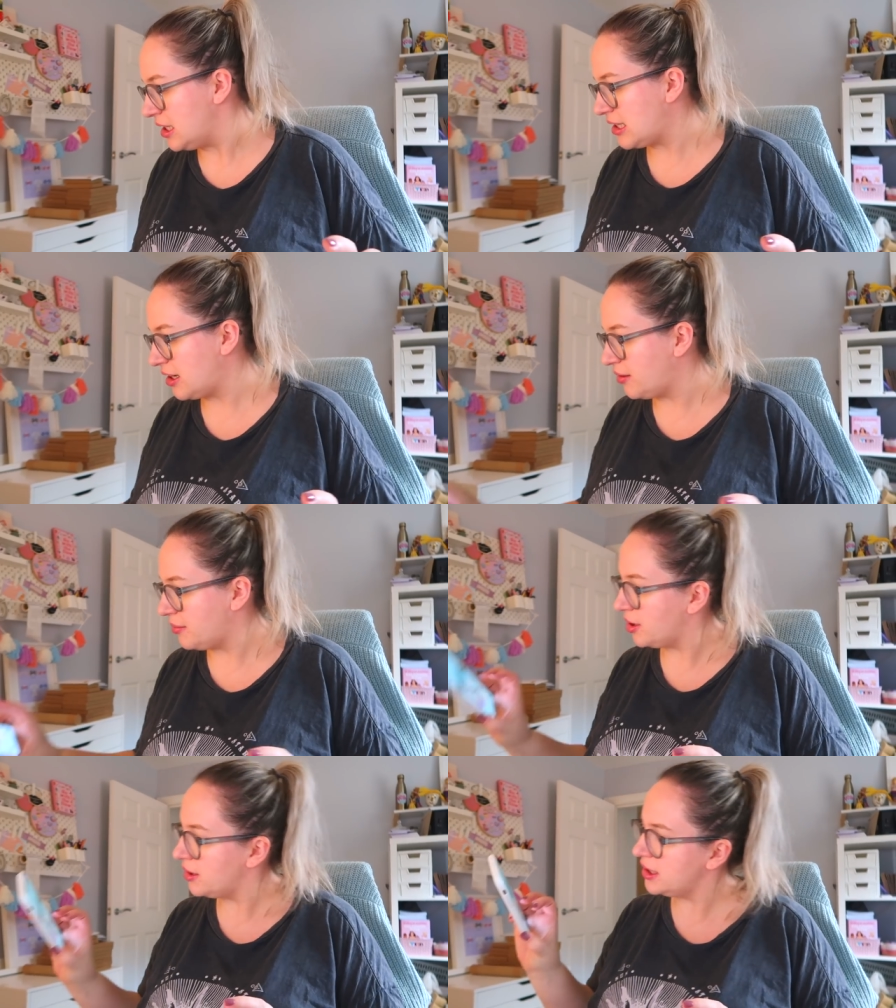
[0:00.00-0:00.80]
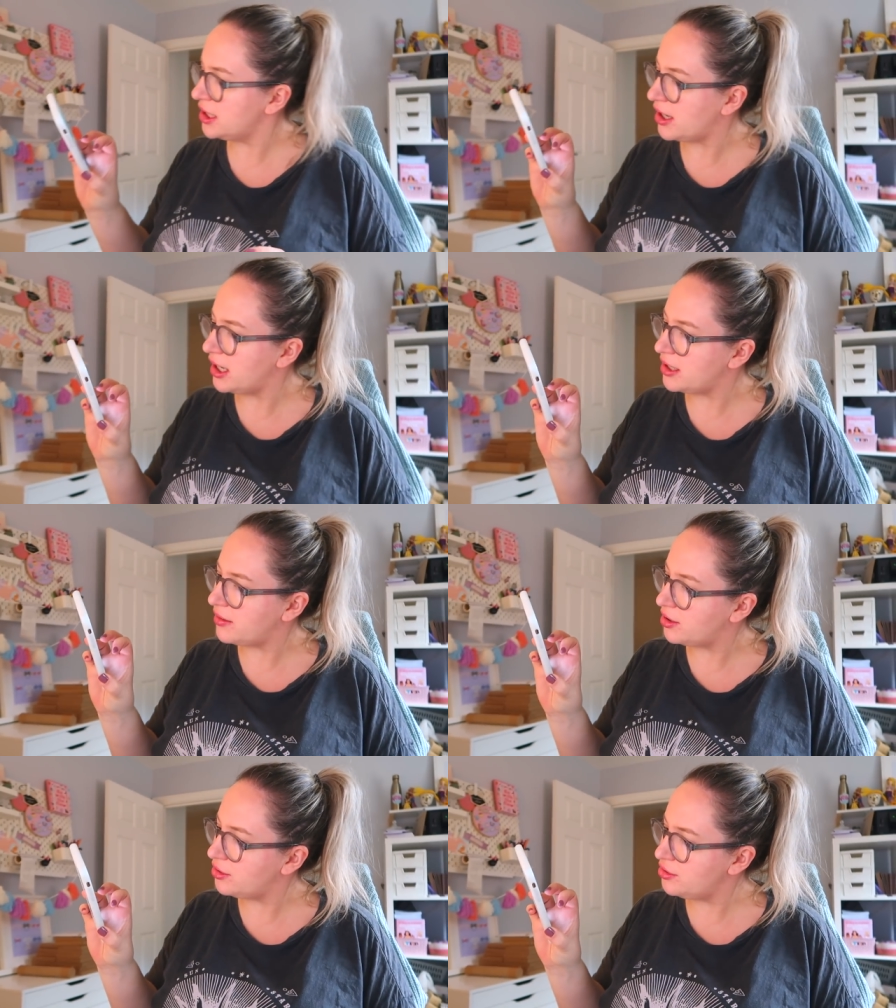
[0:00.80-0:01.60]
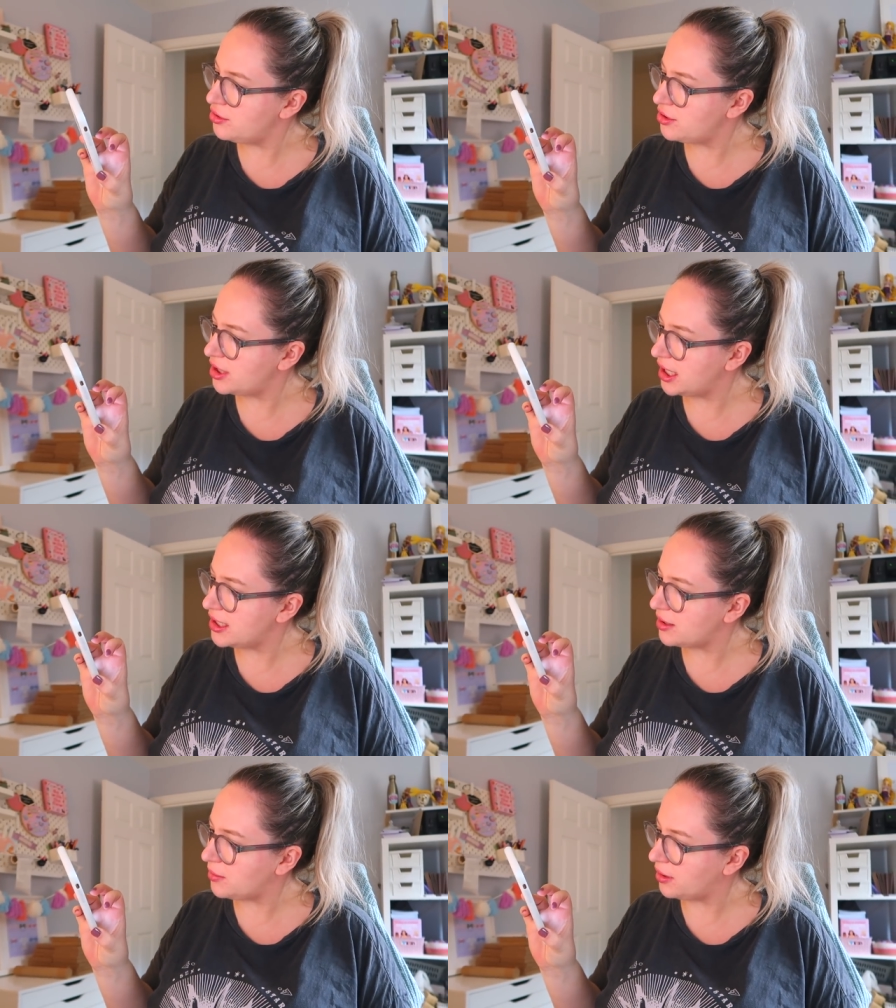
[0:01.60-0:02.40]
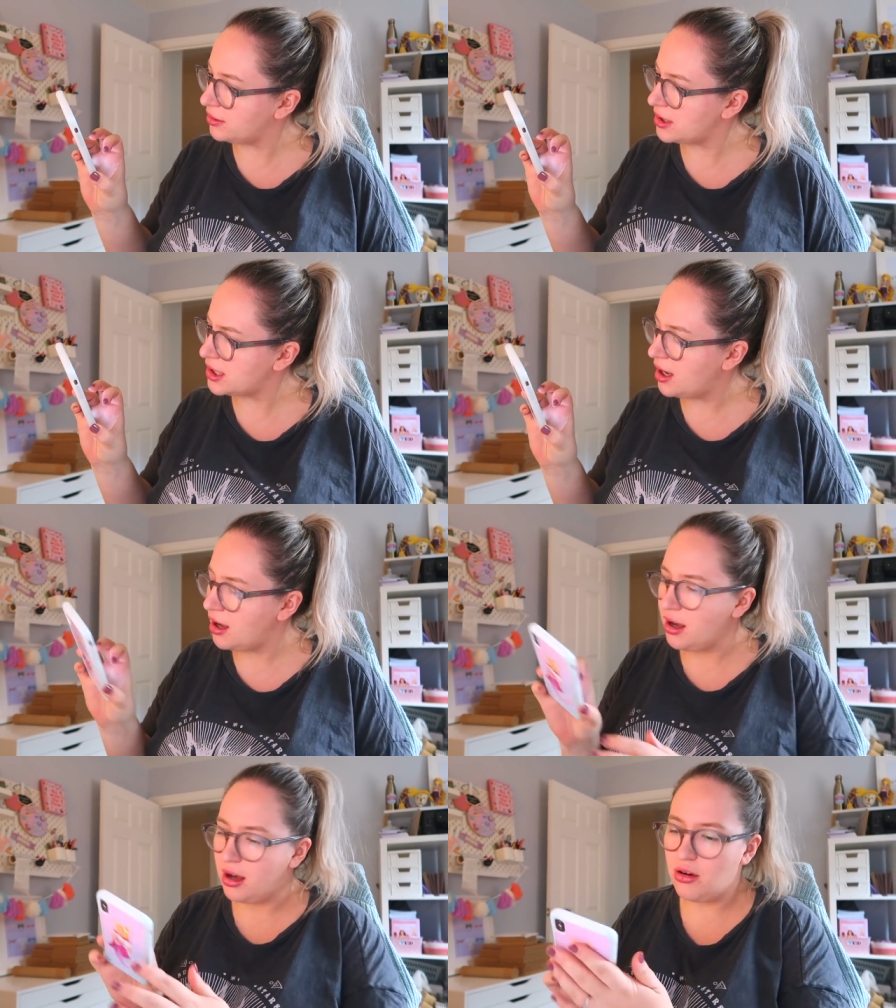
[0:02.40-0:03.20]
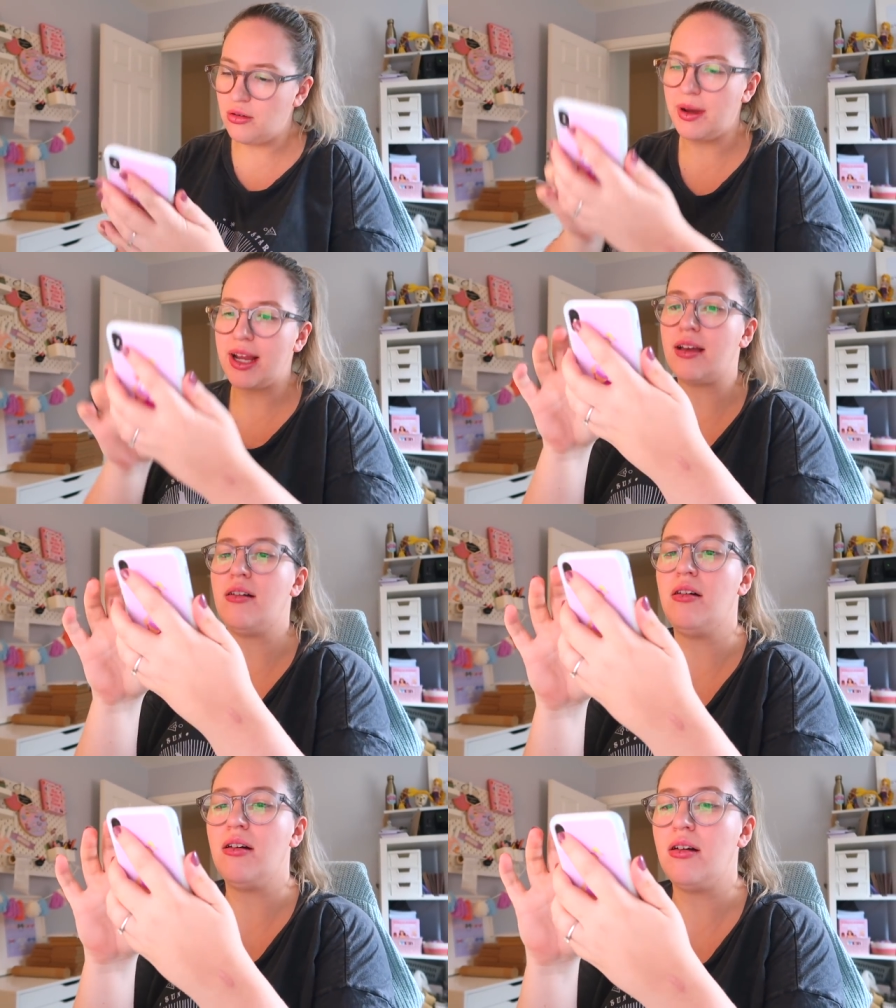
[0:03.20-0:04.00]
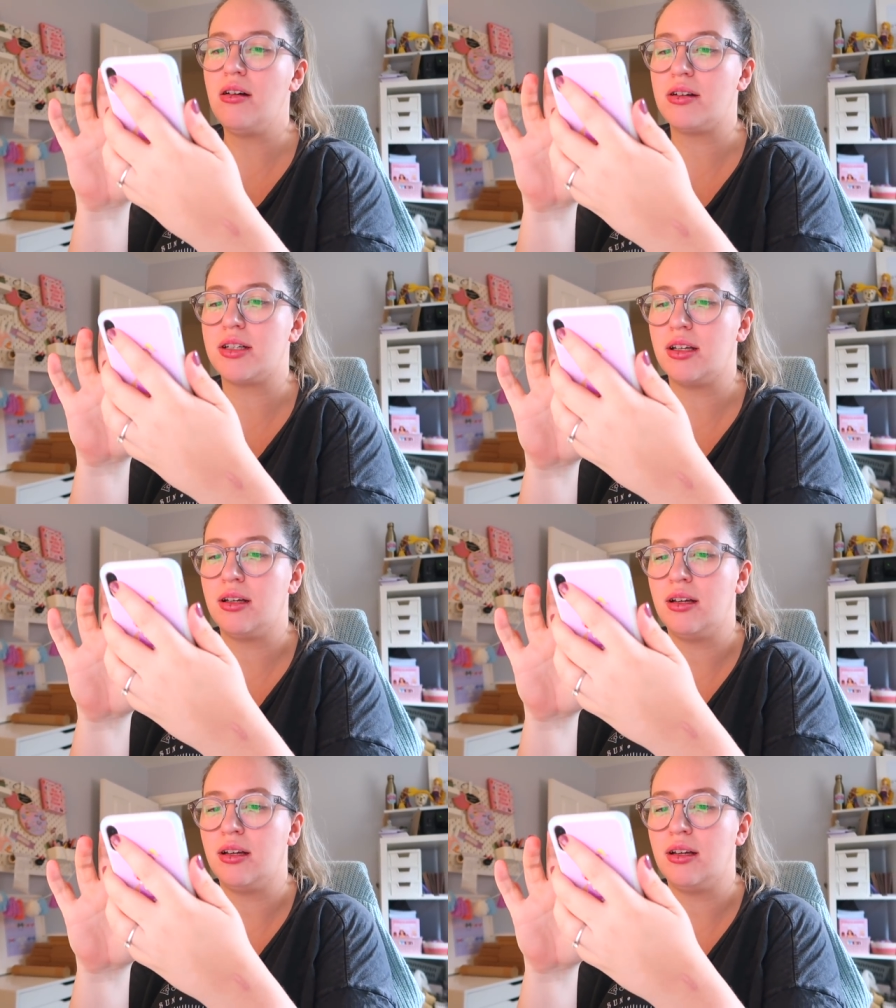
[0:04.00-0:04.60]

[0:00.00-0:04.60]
so i'm currently trying to do 100 things at once oh my god